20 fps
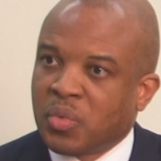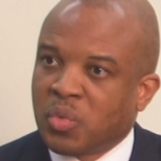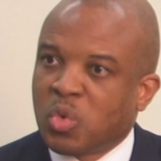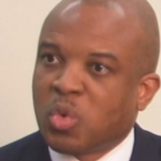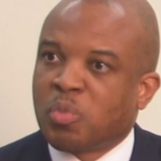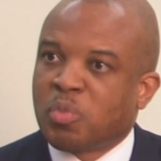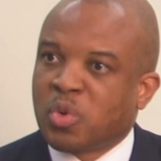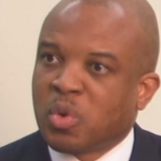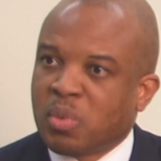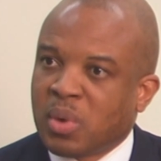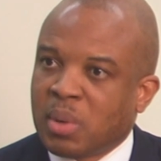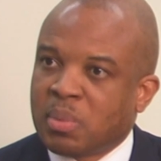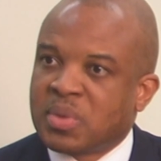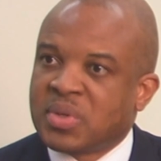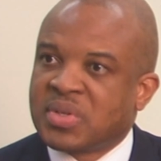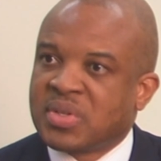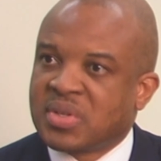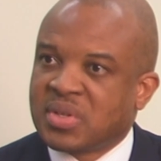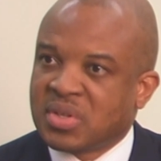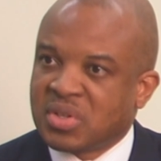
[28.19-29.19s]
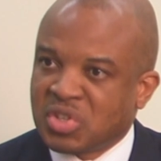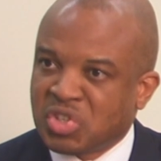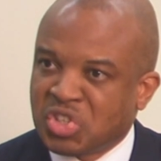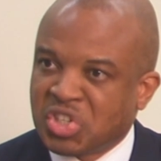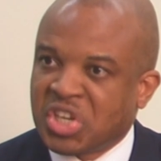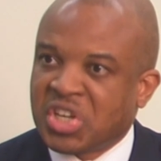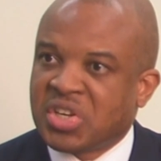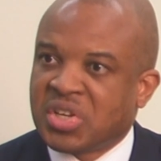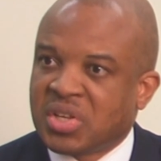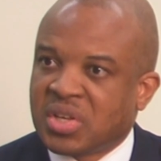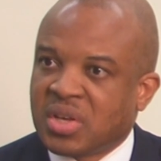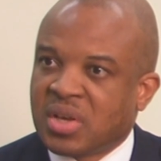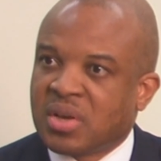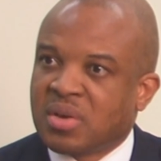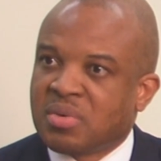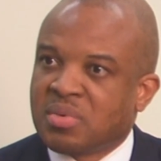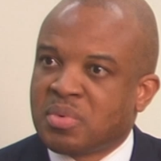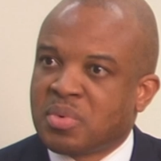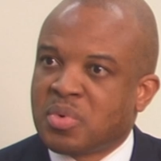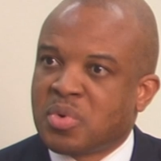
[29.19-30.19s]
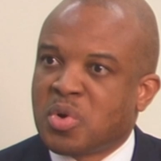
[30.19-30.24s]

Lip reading: we'll probably see the JDA